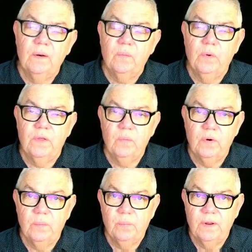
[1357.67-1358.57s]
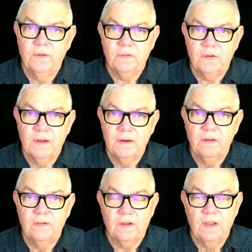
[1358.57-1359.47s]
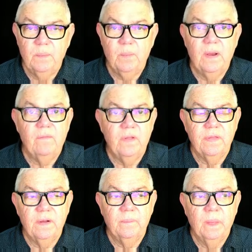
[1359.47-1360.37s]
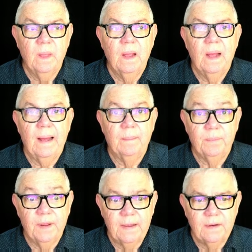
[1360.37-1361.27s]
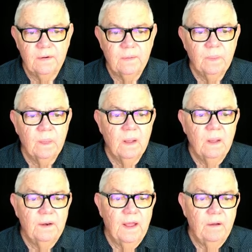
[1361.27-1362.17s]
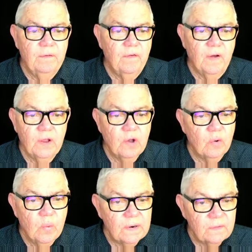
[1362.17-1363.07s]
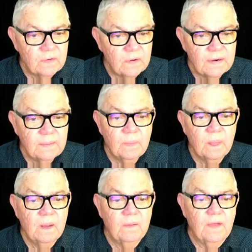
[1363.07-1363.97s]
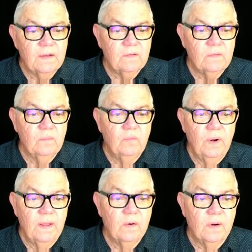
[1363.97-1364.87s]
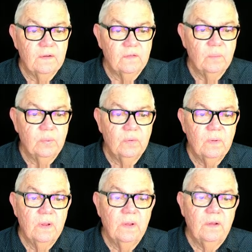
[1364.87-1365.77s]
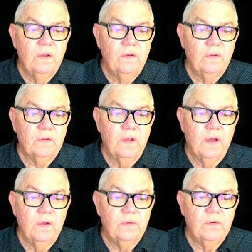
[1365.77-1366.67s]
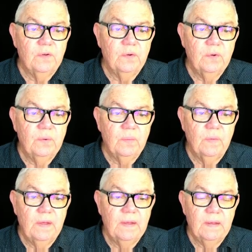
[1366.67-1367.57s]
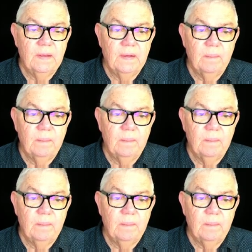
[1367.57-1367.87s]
with a WordPress site is keep everything updated. Now, if you've only got one site, that's really quite simple. You just go to the